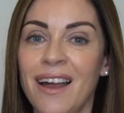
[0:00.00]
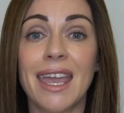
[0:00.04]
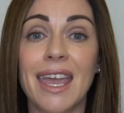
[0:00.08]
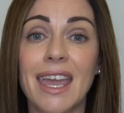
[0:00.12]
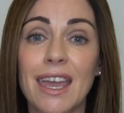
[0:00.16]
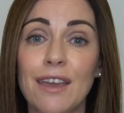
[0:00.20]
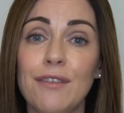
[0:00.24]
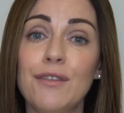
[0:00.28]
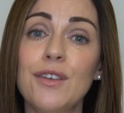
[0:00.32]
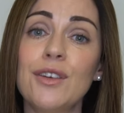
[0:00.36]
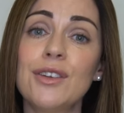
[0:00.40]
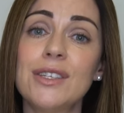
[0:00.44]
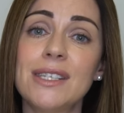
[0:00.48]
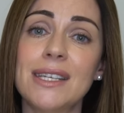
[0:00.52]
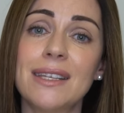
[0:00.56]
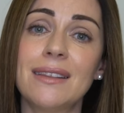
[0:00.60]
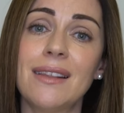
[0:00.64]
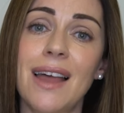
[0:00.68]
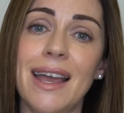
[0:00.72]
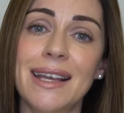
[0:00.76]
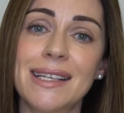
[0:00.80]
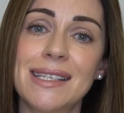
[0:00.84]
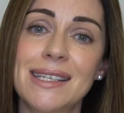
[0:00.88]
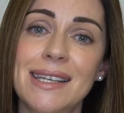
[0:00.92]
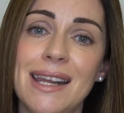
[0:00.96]
If you did
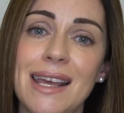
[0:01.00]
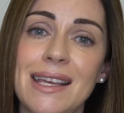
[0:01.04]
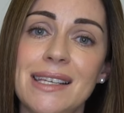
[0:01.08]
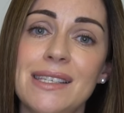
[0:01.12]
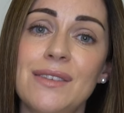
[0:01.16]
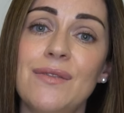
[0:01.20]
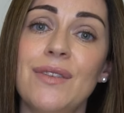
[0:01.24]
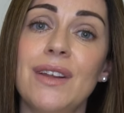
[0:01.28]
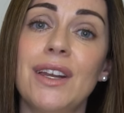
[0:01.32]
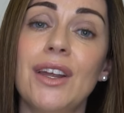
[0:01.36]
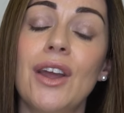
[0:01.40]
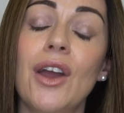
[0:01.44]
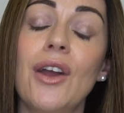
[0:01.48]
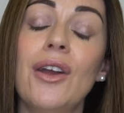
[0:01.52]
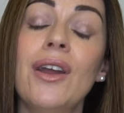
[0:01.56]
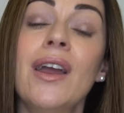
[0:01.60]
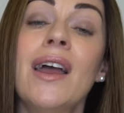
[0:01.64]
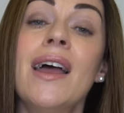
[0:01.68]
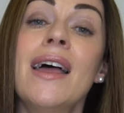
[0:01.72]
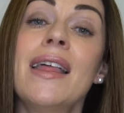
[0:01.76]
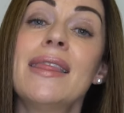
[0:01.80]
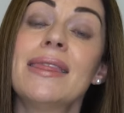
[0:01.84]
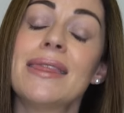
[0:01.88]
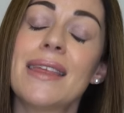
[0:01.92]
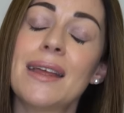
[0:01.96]
like today's video,
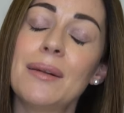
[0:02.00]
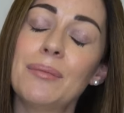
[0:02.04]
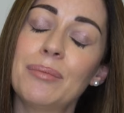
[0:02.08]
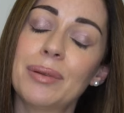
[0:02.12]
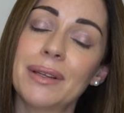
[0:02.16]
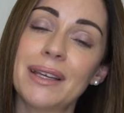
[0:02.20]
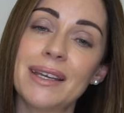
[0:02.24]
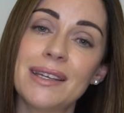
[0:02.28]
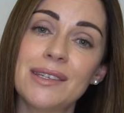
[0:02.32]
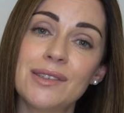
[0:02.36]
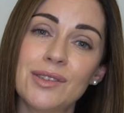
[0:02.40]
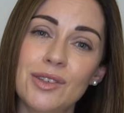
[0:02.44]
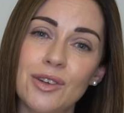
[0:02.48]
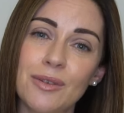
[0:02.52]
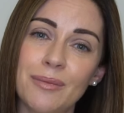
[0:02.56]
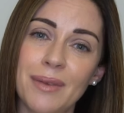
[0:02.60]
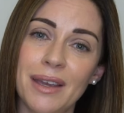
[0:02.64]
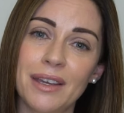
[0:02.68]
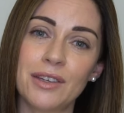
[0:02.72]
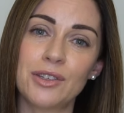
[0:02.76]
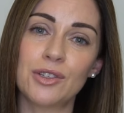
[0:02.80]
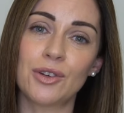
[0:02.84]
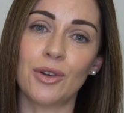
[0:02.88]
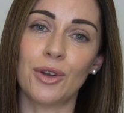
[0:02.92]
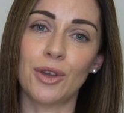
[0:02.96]
then please do
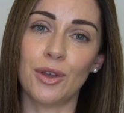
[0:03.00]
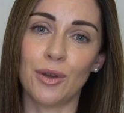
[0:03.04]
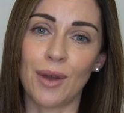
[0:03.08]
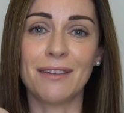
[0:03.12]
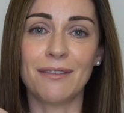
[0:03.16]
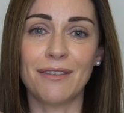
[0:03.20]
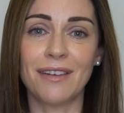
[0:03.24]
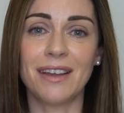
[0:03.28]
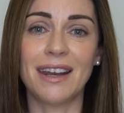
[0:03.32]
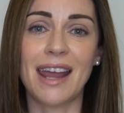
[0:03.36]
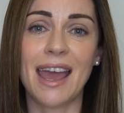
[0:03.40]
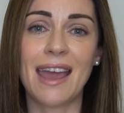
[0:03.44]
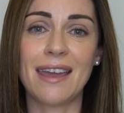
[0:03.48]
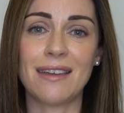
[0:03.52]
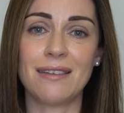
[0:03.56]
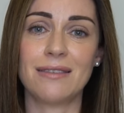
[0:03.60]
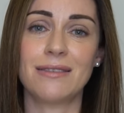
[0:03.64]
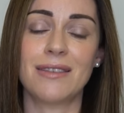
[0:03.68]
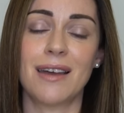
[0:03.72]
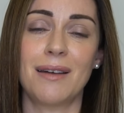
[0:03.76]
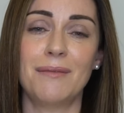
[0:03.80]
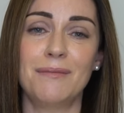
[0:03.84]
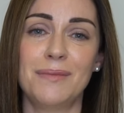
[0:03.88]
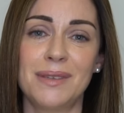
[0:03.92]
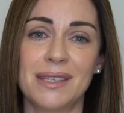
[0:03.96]
make sure you give it a
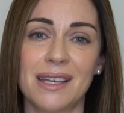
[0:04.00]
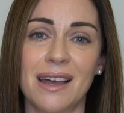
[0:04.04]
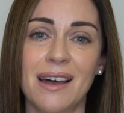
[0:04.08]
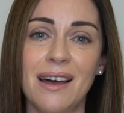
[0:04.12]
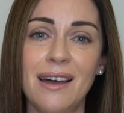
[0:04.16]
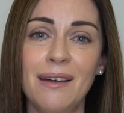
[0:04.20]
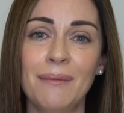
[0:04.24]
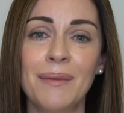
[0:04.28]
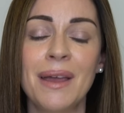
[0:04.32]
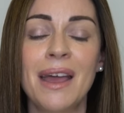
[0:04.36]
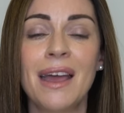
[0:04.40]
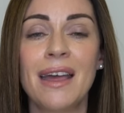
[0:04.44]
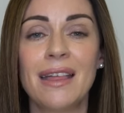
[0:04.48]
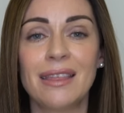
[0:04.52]
thumbs up.